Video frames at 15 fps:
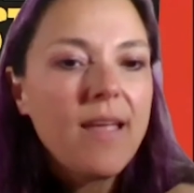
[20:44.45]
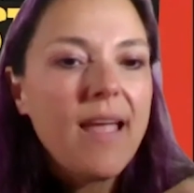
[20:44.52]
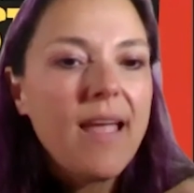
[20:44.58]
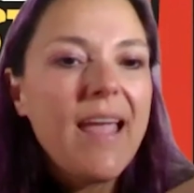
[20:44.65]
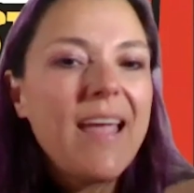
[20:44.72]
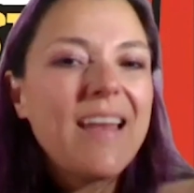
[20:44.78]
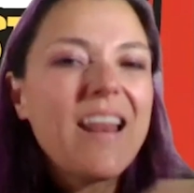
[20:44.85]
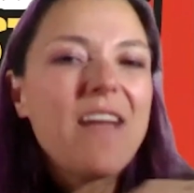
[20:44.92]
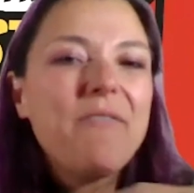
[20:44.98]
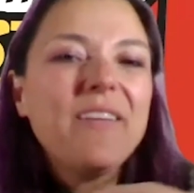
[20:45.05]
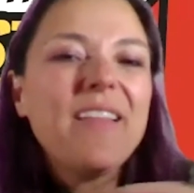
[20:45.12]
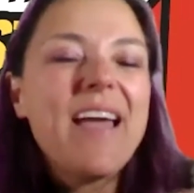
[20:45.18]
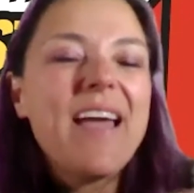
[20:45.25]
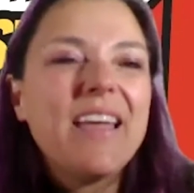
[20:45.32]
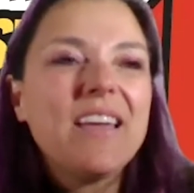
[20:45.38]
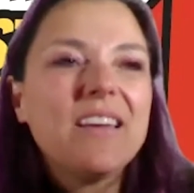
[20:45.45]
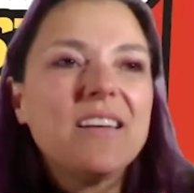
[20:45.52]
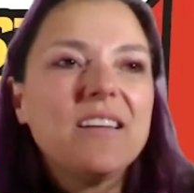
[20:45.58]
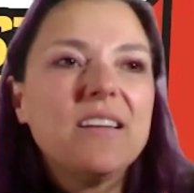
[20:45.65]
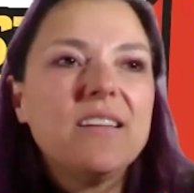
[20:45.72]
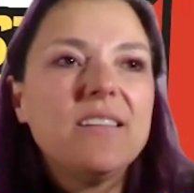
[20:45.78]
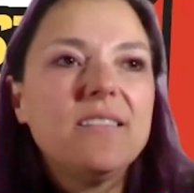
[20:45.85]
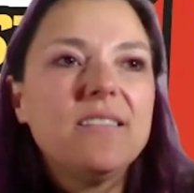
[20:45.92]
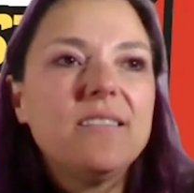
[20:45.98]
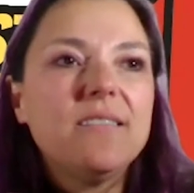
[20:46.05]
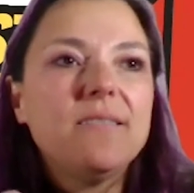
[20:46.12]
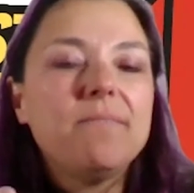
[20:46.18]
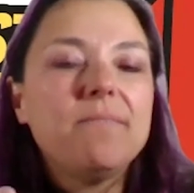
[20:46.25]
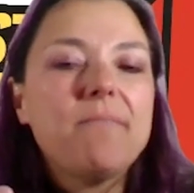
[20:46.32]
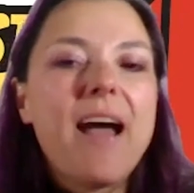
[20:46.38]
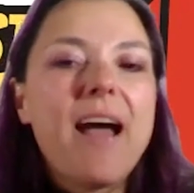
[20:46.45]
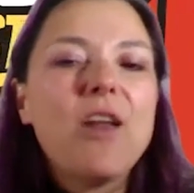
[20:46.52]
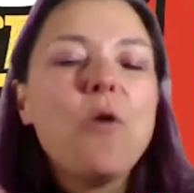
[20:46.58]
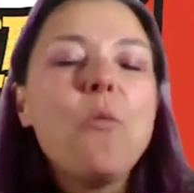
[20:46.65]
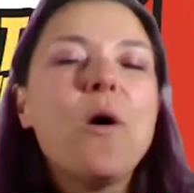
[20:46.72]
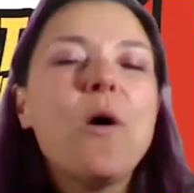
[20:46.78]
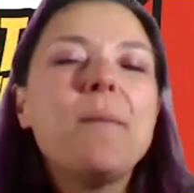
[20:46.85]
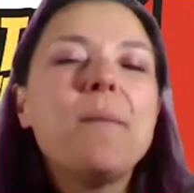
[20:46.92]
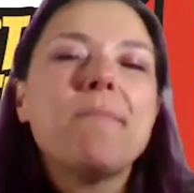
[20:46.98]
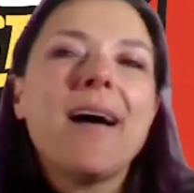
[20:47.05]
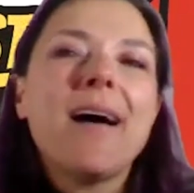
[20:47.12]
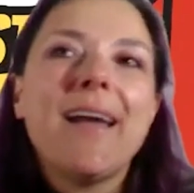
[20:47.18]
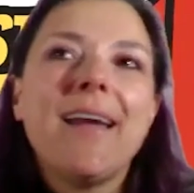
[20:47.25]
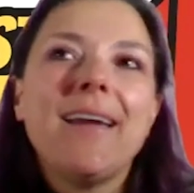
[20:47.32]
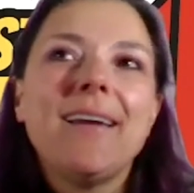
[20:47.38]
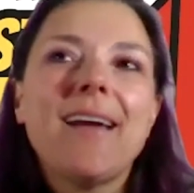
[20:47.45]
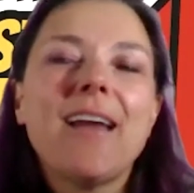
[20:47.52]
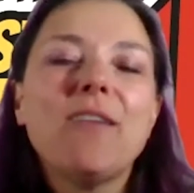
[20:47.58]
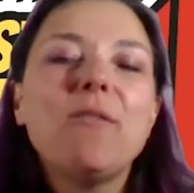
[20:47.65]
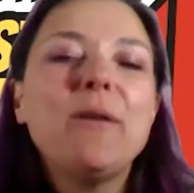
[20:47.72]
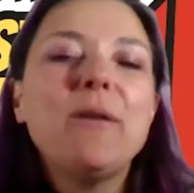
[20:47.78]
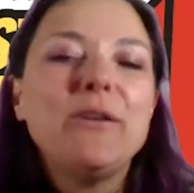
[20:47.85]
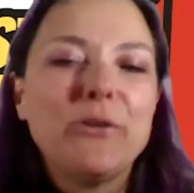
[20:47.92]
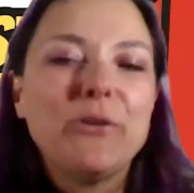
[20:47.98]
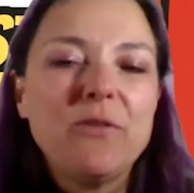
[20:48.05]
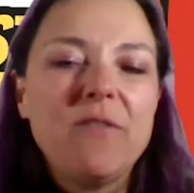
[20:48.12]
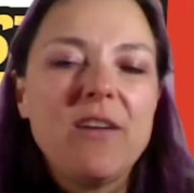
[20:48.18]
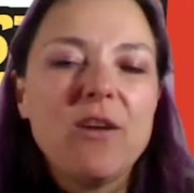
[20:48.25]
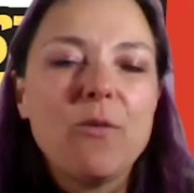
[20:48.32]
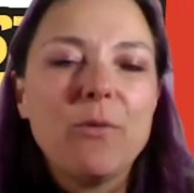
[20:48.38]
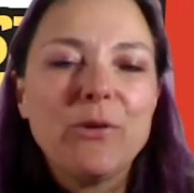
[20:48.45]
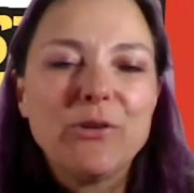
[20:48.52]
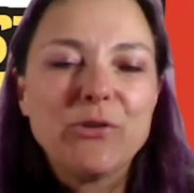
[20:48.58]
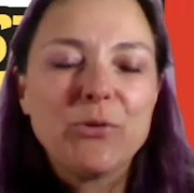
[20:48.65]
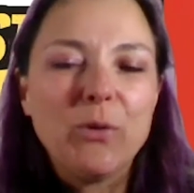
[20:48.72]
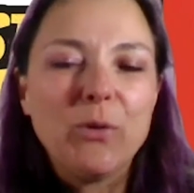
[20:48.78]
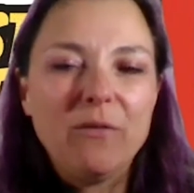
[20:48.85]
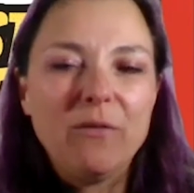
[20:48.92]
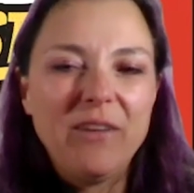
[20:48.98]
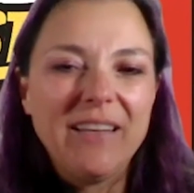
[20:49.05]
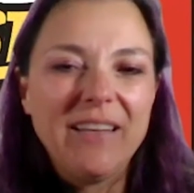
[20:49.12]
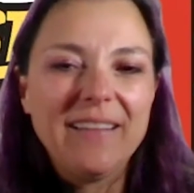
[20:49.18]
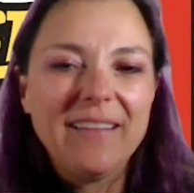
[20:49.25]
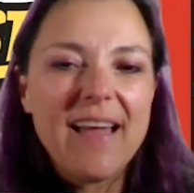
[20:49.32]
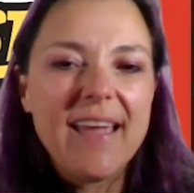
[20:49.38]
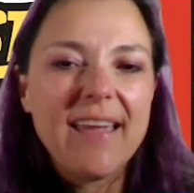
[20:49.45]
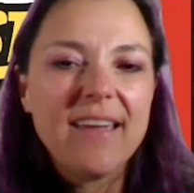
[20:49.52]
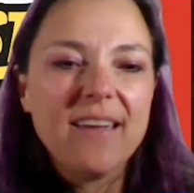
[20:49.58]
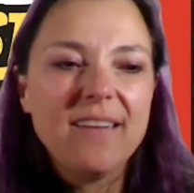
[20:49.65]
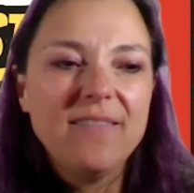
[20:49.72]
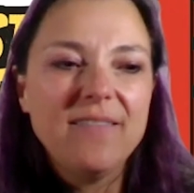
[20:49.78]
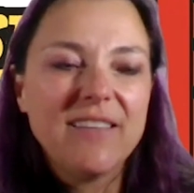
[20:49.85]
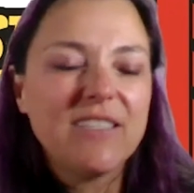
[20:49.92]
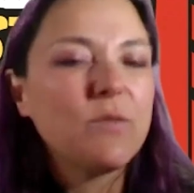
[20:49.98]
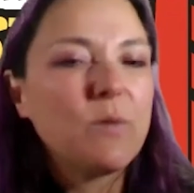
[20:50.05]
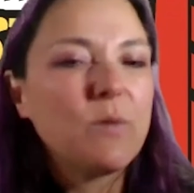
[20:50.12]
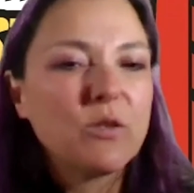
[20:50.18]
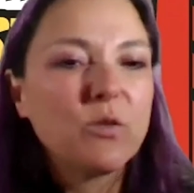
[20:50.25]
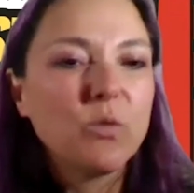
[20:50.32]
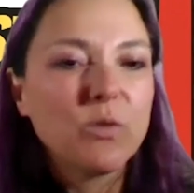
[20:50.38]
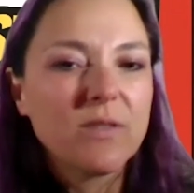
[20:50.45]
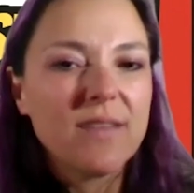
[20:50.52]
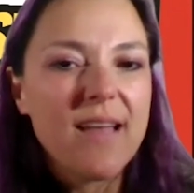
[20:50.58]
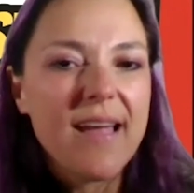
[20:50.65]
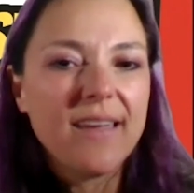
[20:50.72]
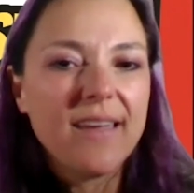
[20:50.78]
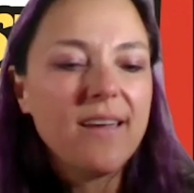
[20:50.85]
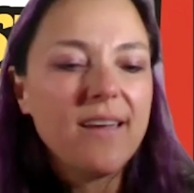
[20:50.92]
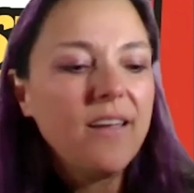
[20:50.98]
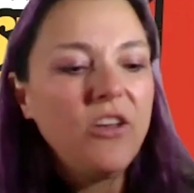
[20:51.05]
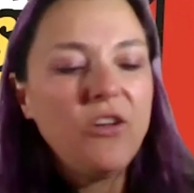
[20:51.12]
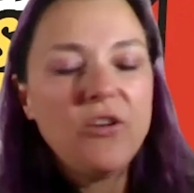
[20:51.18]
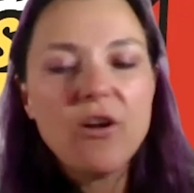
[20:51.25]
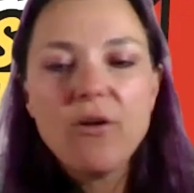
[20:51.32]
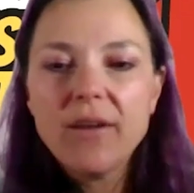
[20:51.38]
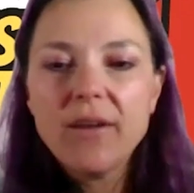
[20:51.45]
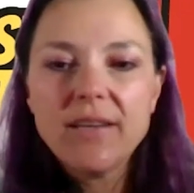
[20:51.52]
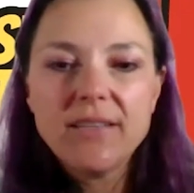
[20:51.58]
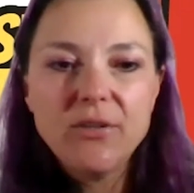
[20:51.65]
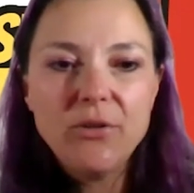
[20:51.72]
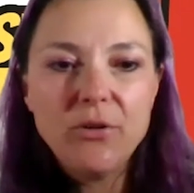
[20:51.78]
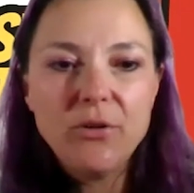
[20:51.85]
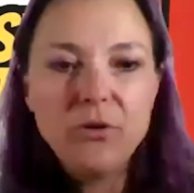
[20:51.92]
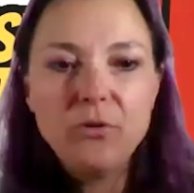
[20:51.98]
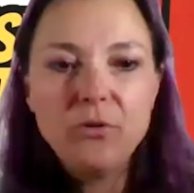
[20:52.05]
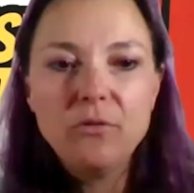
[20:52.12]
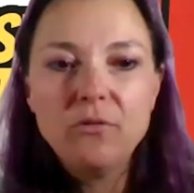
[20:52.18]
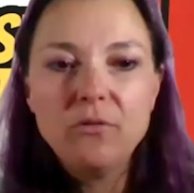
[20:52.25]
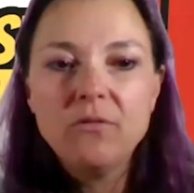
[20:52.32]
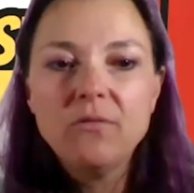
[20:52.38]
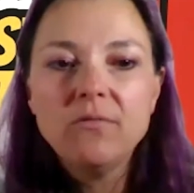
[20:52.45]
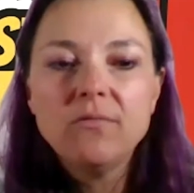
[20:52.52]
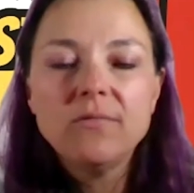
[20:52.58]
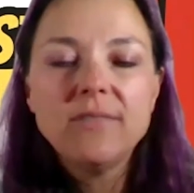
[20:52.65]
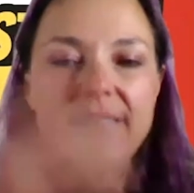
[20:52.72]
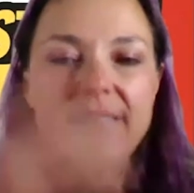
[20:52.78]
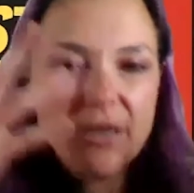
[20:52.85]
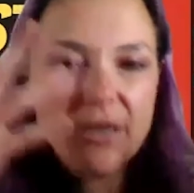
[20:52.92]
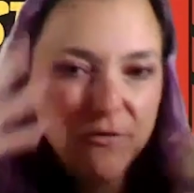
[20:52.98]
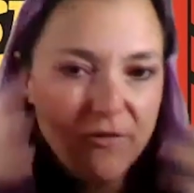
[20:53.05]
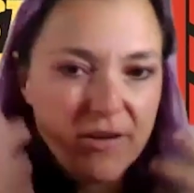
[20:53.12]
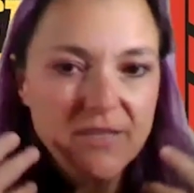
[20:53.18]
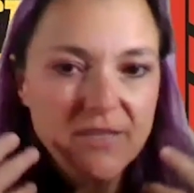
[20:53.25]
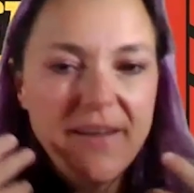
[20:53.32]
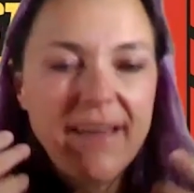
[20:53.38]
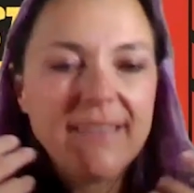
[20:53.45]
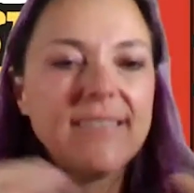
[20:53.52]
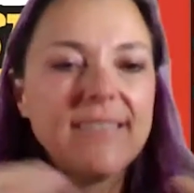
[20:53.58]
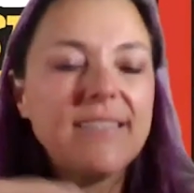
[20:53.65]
And I feel like I don't want Josephine going to school and feeling like this is what school's like. You don't get to see your friends' faces.